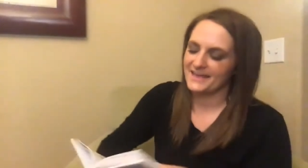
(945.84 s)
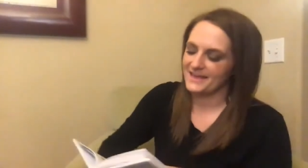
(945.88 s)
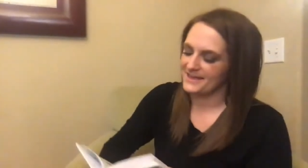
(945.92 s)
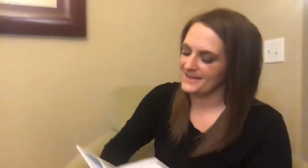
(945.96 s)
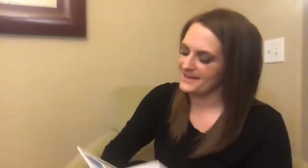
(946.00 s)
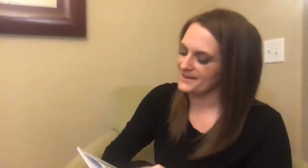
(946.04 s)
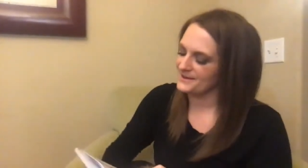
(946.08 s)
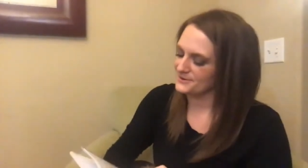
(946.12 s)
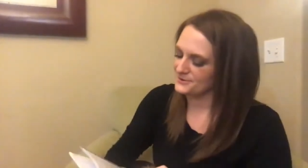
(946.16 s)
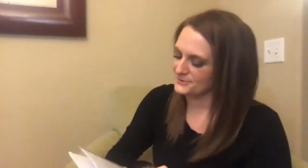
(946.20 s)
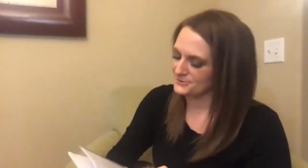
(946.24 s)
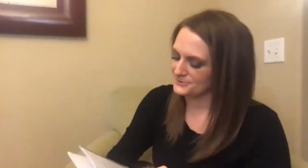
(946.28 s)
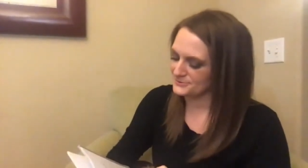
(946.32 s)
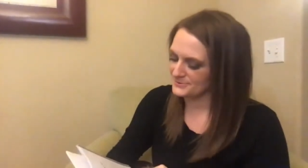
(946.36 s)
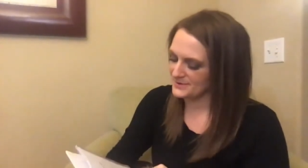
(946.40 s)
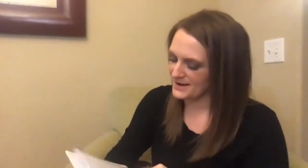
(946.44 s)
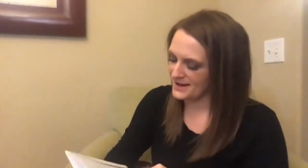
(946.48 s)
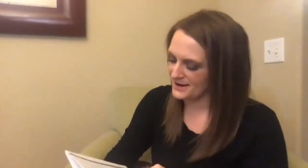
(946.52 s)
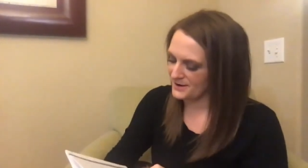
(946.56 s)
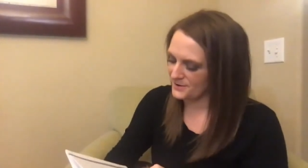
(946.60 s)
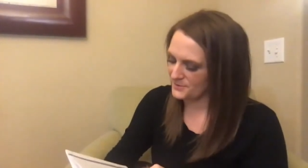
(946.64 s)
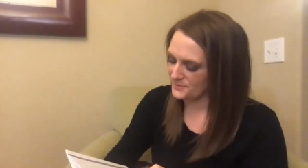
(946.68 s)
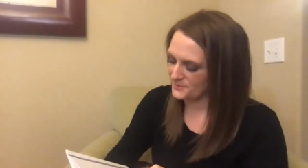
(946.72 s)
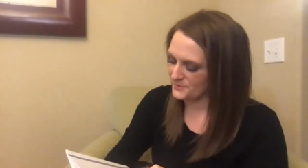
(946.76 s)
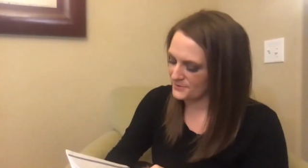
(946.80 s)

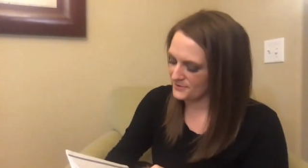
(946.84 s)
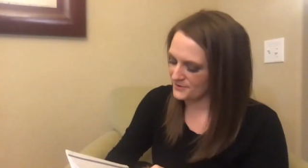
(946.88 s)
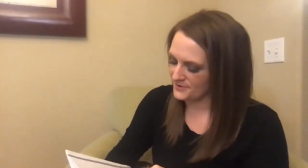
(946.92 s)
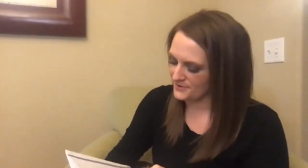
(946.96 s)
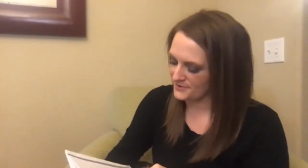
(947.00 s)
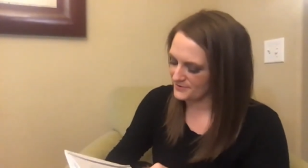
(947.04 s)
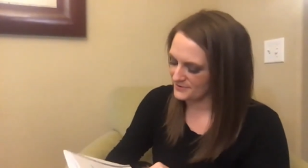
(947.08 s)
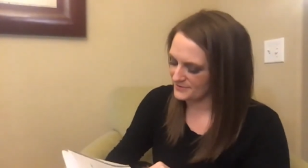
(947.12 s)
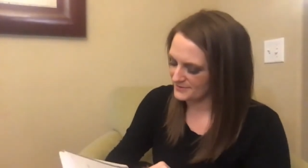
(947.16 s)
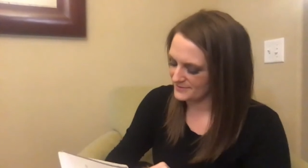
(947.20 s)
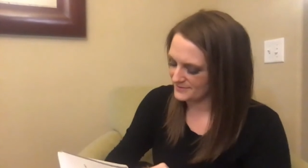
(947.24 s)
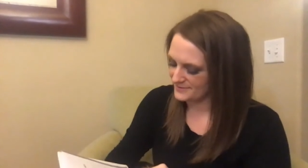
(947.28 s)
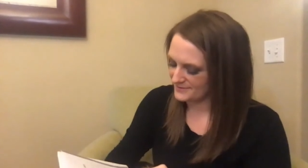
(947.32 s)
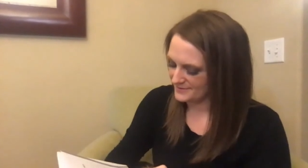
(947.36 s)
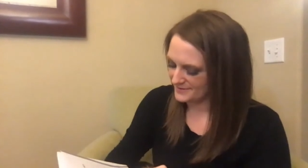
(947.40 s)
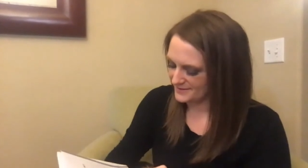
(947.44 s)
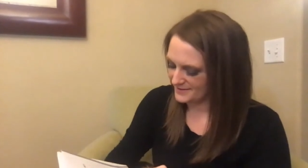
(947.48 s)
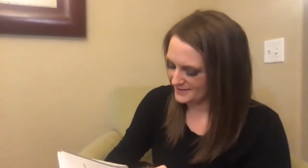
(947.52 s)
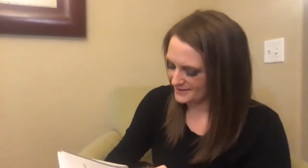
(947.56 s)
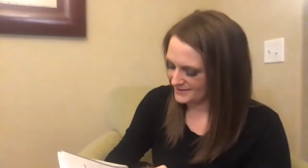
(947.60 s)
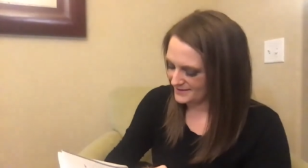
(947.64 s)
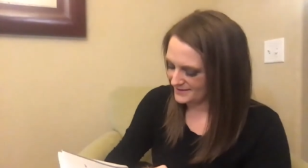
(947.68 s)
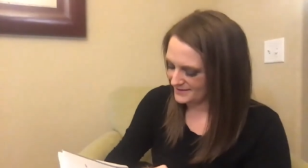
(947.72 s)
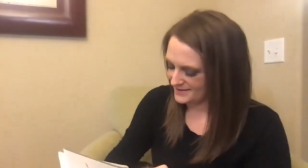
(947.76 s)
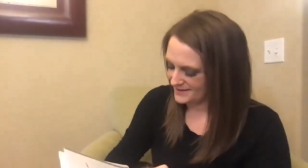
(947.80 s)
Incredible.
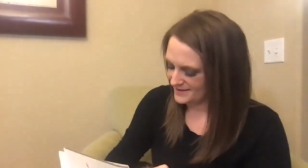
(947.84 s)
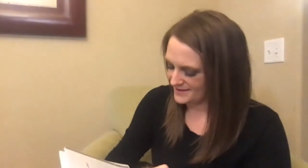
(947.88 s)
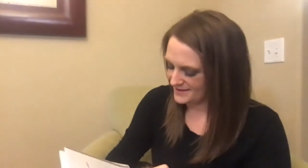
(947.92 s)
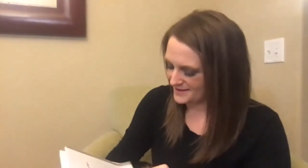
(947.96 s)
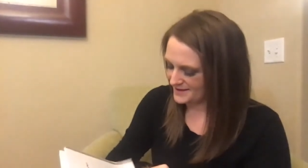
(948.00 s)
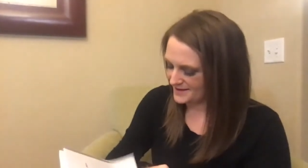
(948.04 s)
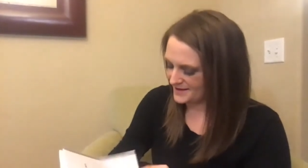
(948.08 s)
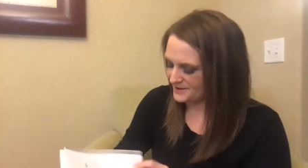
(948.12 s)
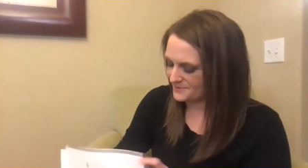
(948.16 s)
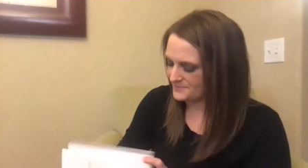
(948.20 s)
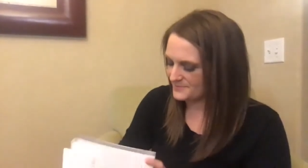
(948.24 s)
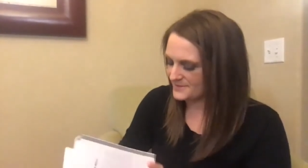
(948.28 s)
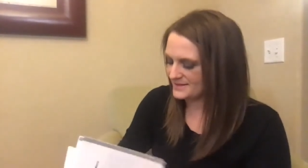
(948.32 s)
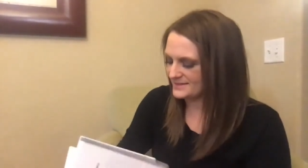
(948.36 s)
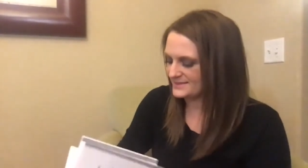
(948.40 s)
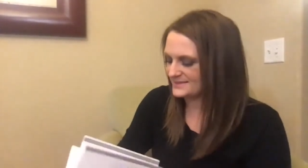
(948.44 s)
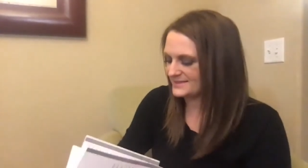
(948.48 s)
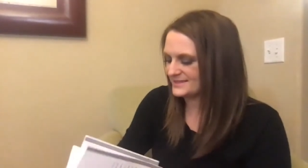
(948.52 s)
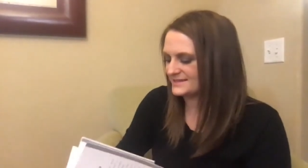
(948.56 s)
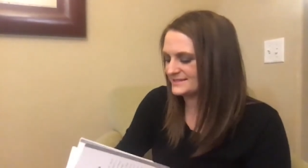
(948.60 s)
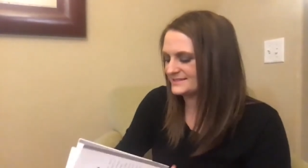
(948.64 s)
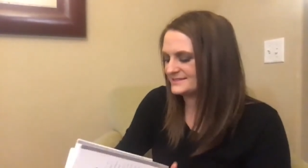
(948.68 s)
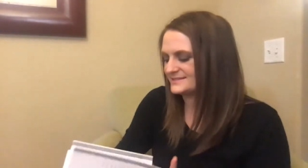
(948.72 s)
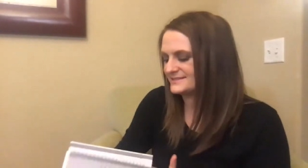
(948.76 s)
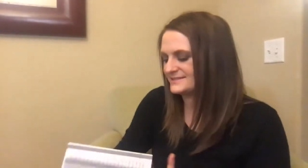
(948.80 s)
Um,
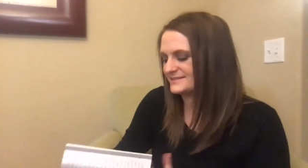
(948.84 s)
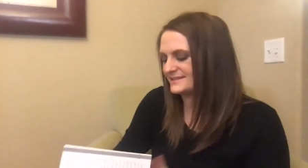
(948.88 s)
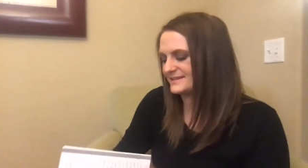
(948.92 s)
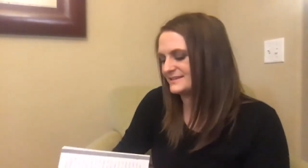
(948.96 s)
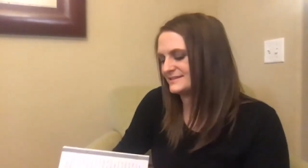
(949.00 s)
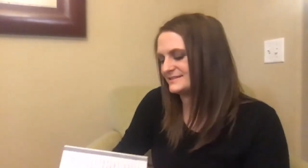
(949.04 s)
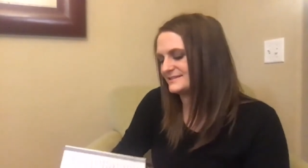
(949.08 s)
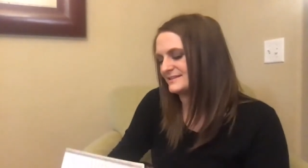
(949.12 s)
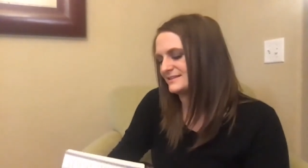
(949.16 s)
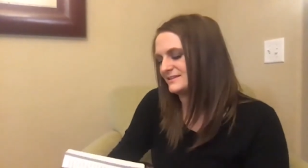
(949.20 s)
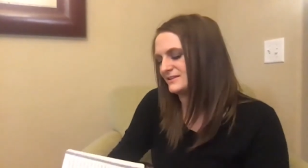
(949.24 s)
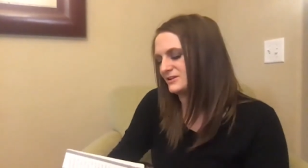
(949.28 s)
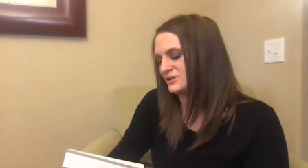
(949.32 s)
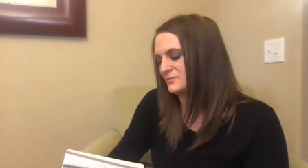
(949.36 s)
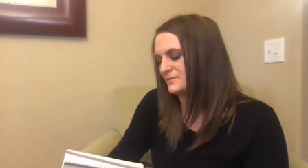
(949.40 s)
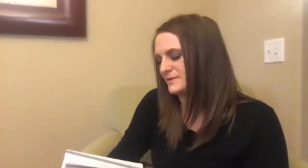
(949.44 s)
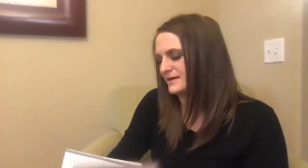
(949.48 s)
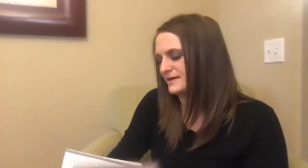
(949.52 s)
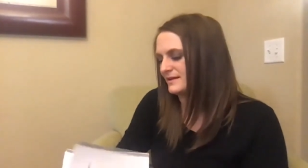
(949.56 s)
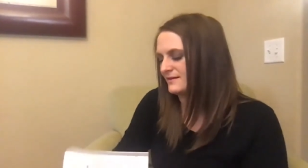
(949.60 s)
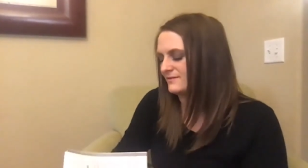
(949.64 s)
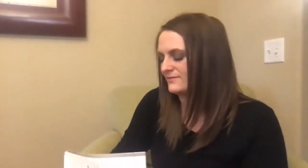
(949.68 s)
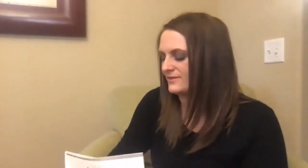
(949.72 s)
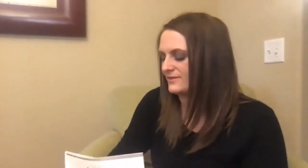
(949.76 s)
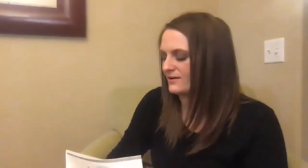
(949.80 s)
this is a little
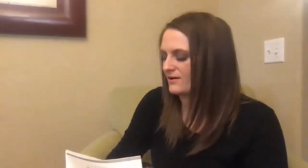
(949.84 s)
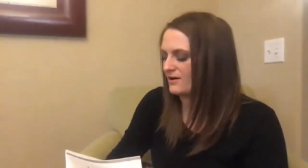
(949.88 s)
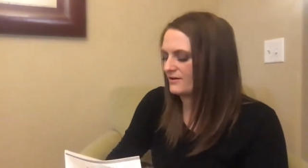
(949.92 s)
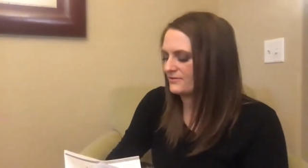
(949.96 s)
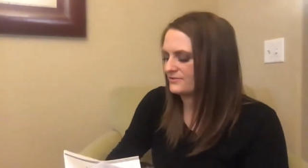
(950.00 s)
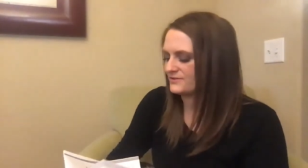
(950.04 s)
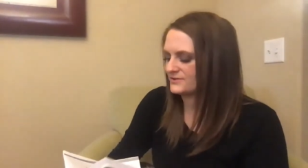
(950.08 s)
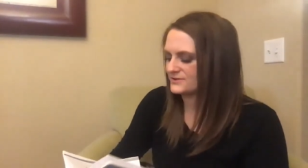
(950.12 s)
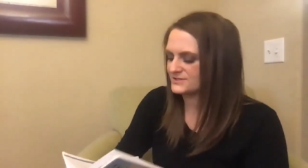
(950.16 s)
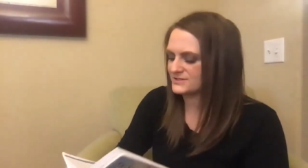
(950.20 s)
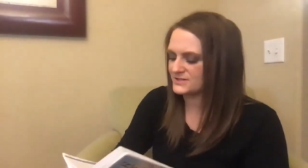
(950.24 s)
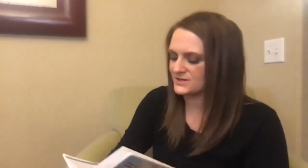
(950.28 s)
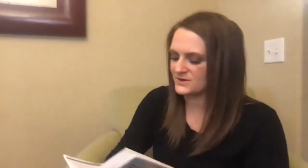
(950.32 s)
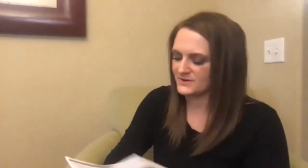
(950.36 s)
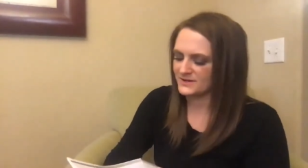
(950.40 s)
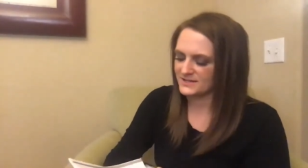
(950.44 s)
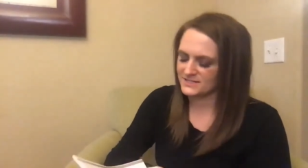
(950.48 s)
bit of the author's note.